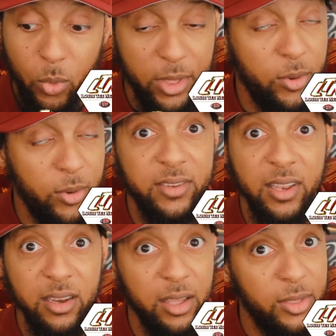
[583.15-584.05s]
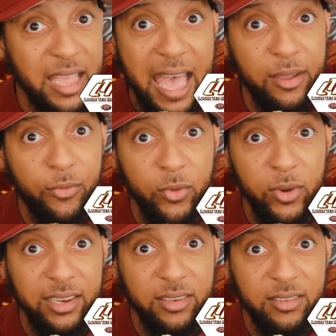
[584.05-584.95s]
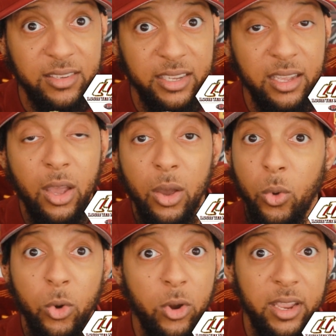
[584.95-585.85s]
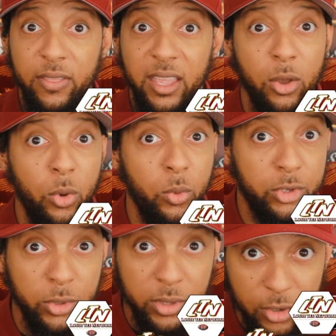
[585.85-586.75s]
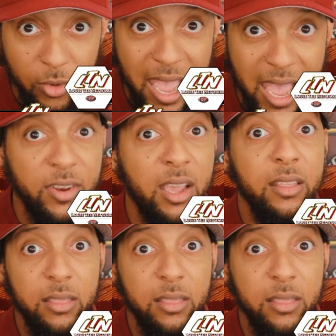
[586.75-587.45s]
Whether it's another guy in free agency or they go to the draft,